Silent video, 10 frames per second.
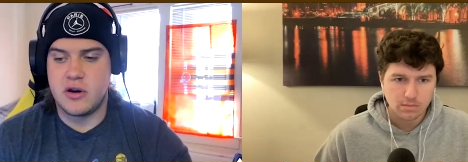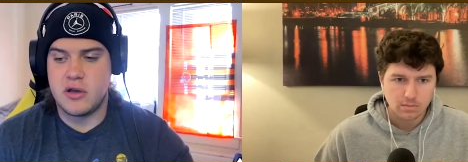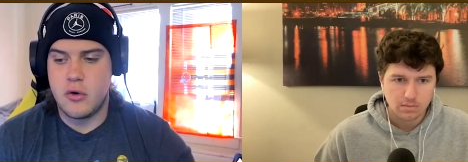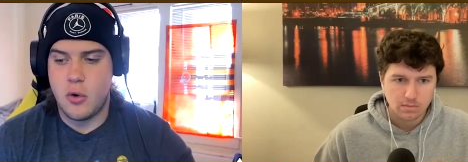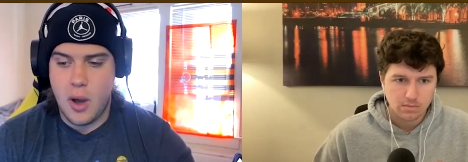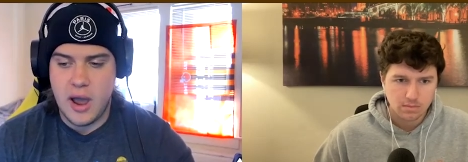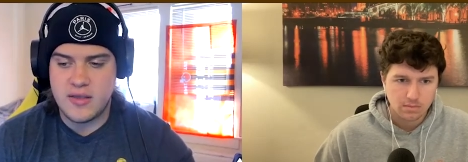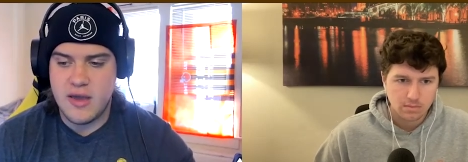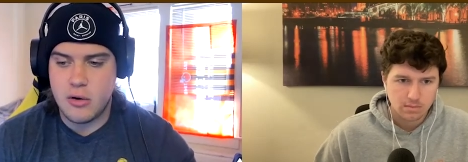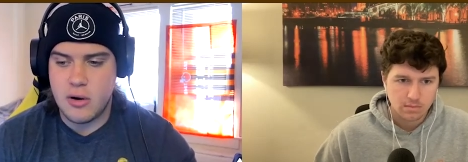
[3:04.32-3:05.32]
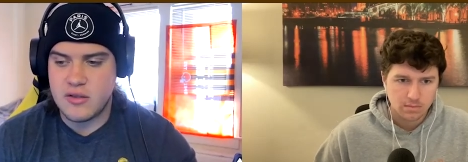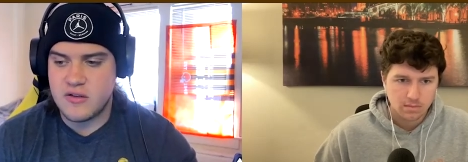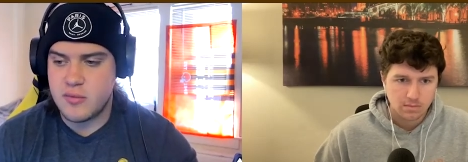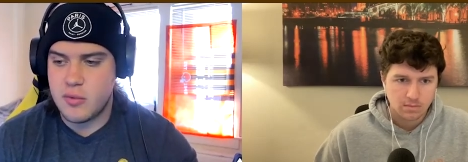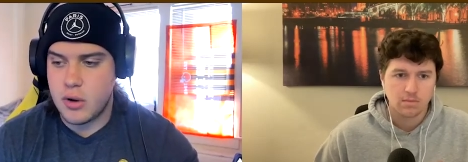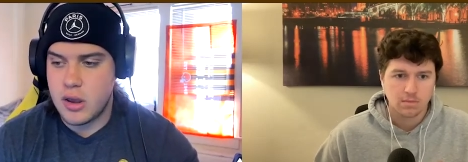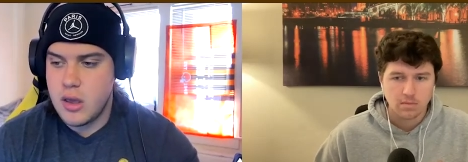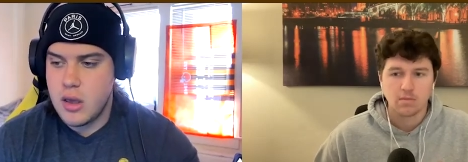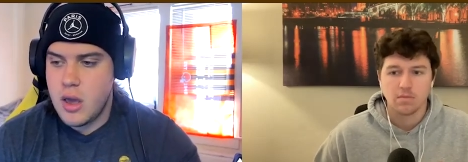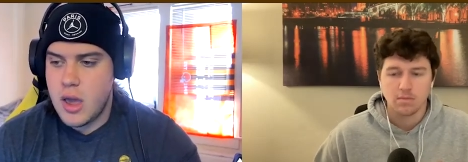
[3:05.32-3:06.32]
Speaker 1: to go to Wyatt Teller at this point.
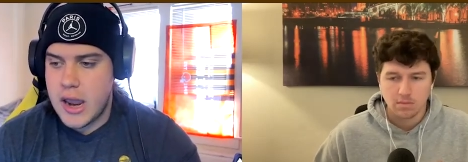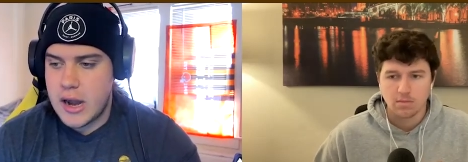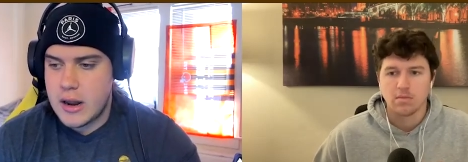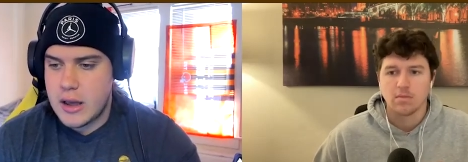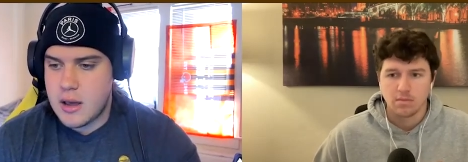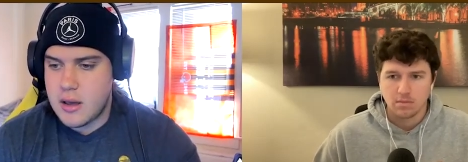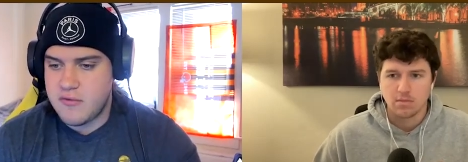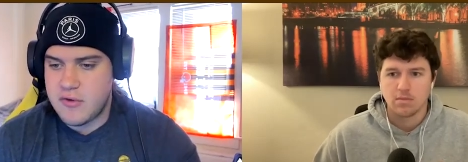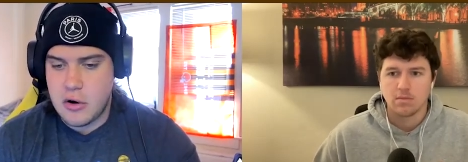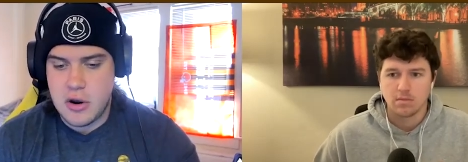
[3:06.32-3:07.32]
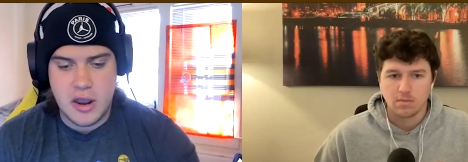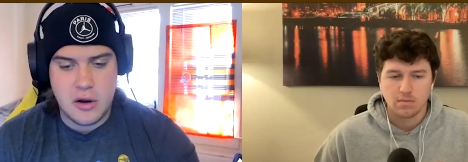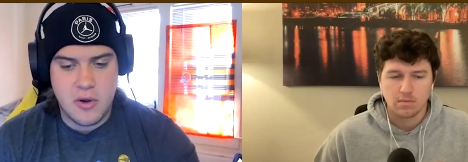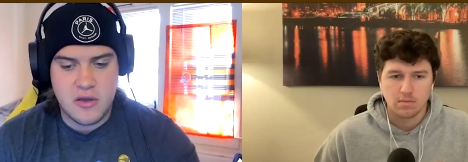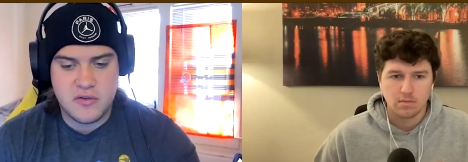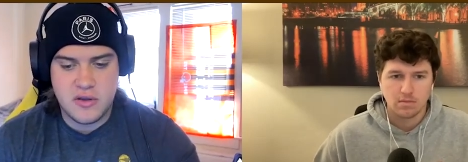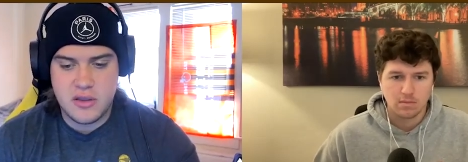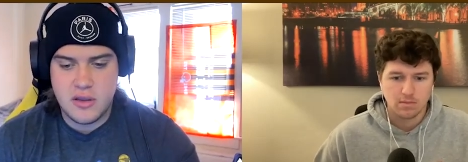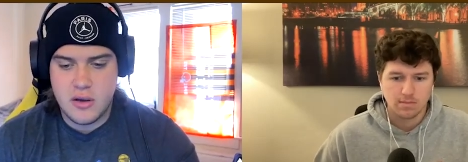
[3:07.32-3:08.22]
And uh, very interesting.